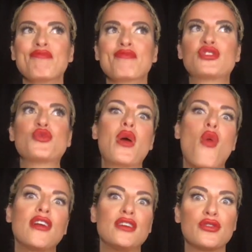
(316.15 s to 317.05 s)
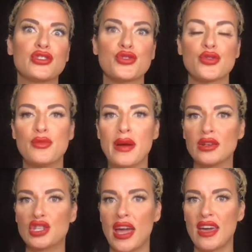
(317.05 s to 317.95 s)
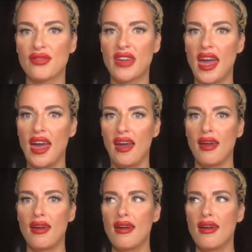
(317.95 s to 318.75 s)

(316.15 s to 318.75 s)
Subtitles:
do I want to know the truth about JFK?